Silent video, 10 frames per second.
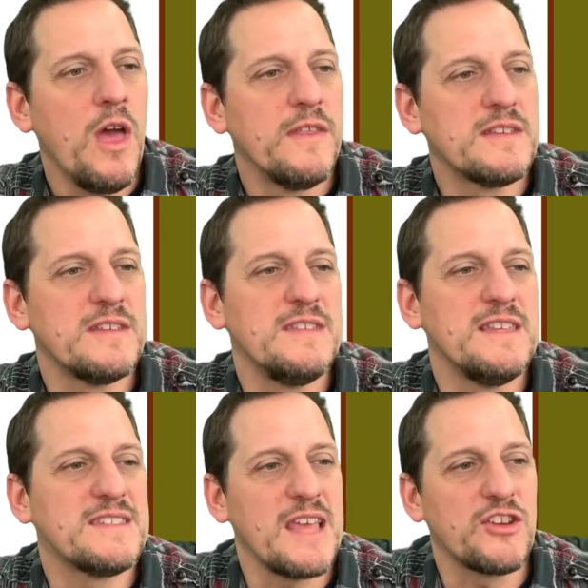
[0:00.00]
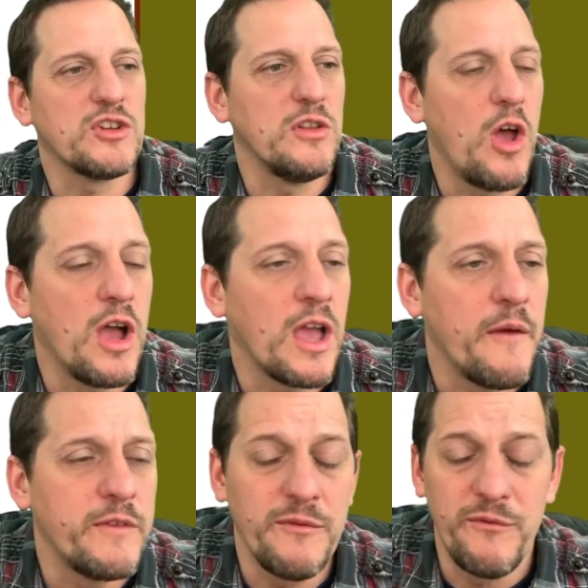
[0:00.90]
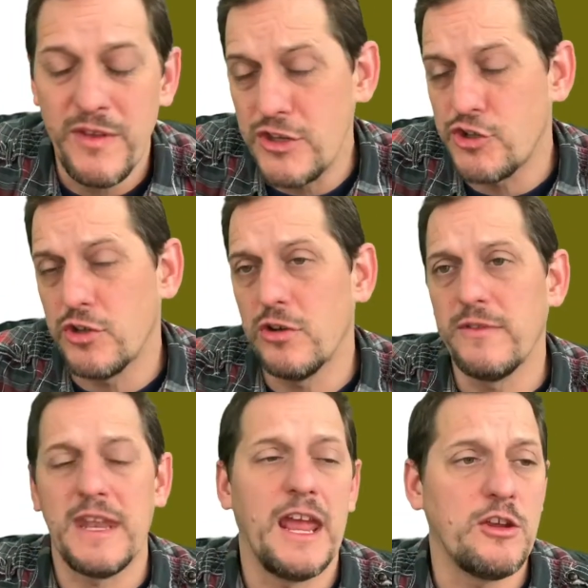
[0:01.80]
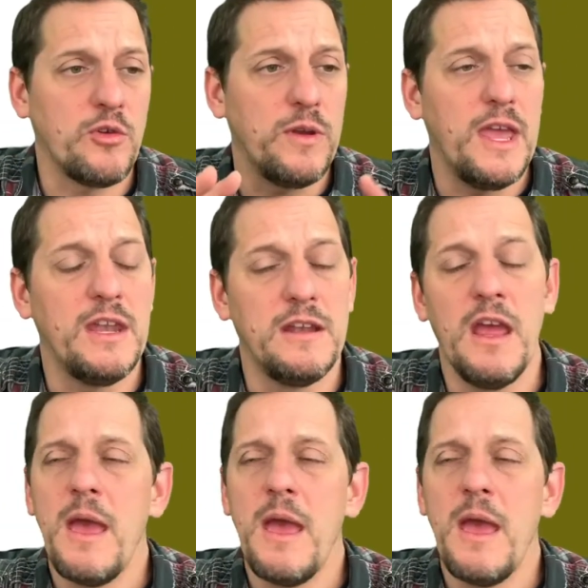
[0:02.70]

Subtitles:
this is the session log of an adventure that I created.